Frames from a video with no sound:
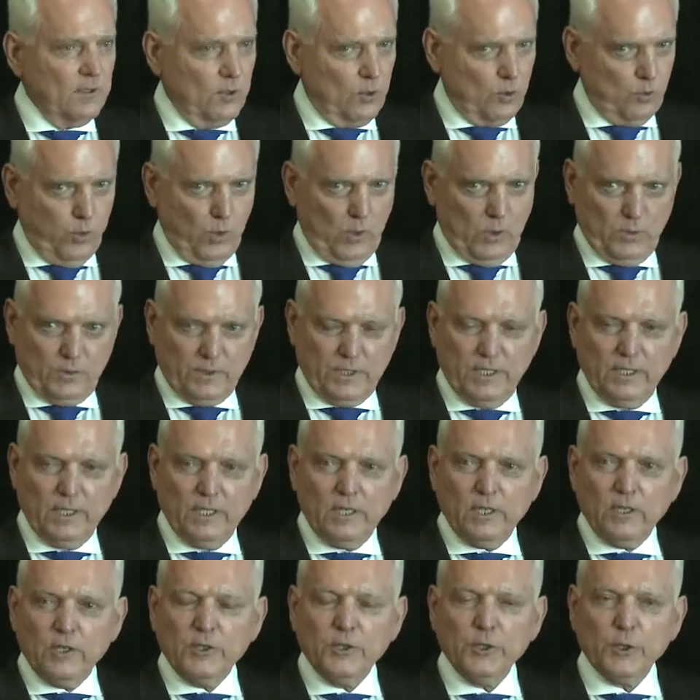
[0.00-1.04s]
quote,
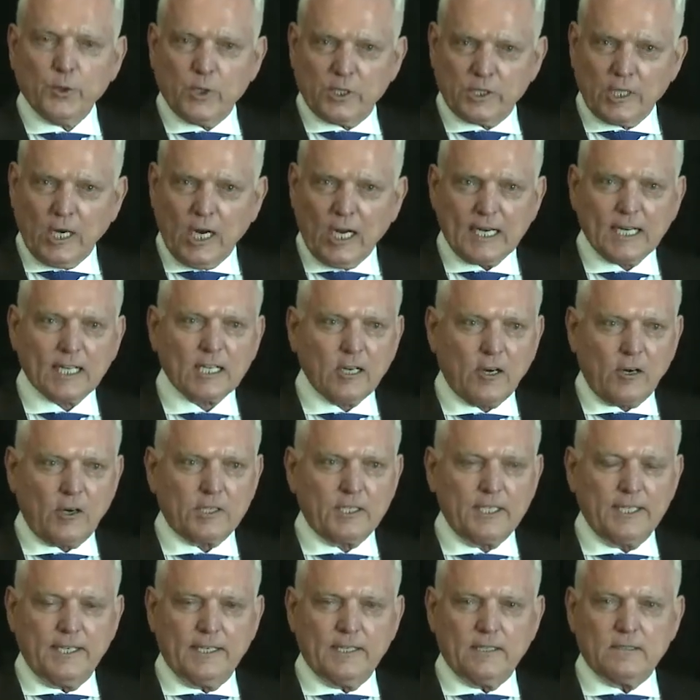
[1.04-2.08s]
"You are not a
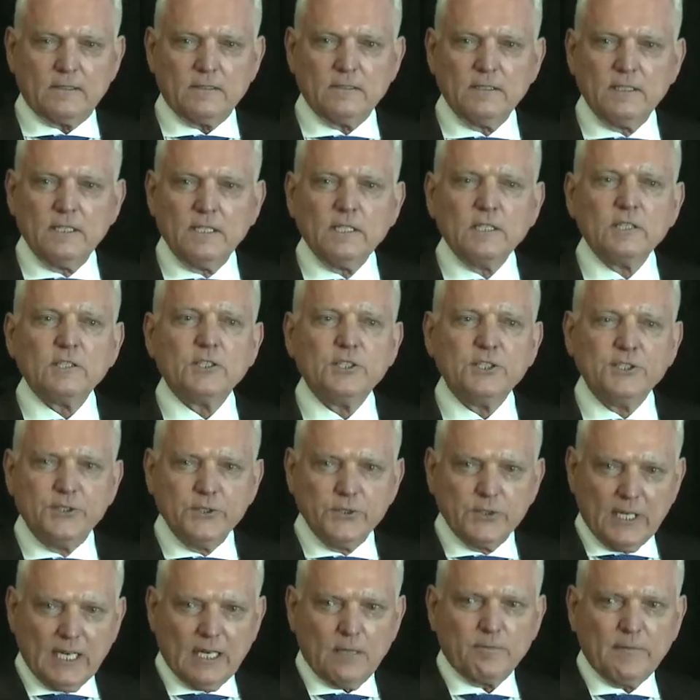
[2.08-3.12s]
cartel, you do
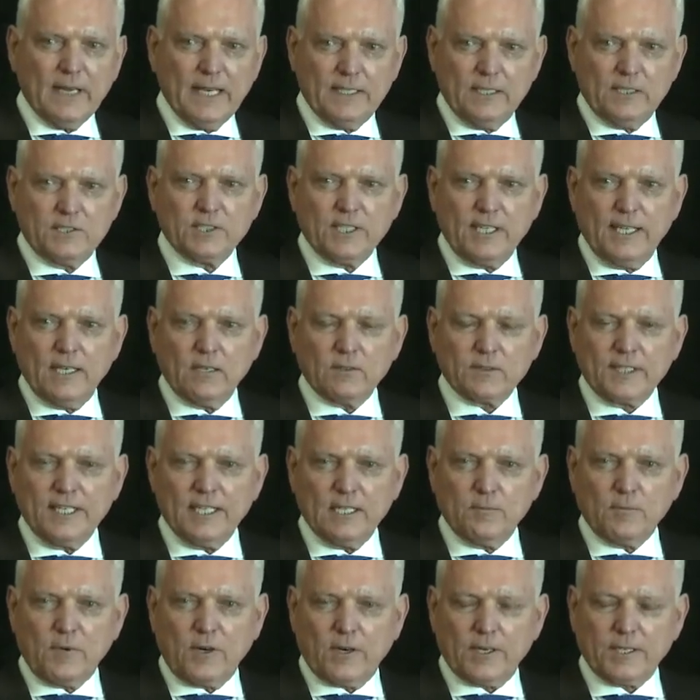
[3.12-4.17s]
not manage the
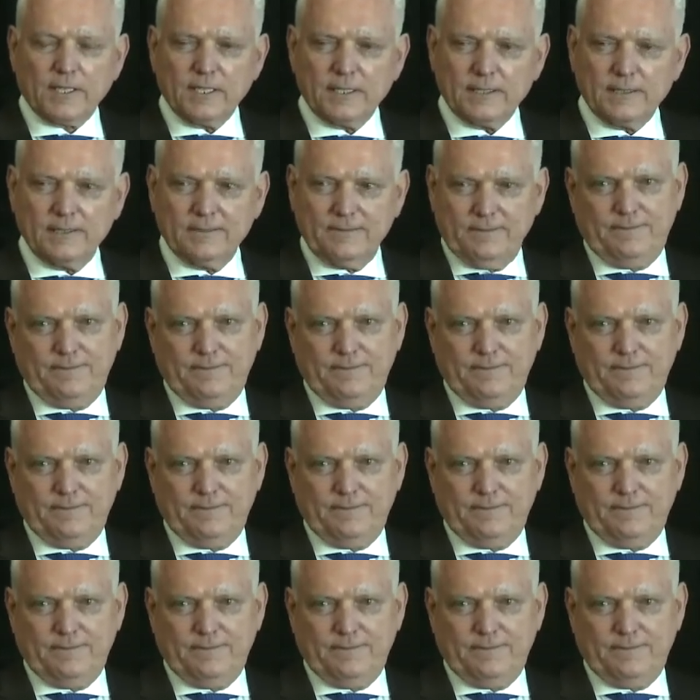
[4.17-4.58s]
healthcare market."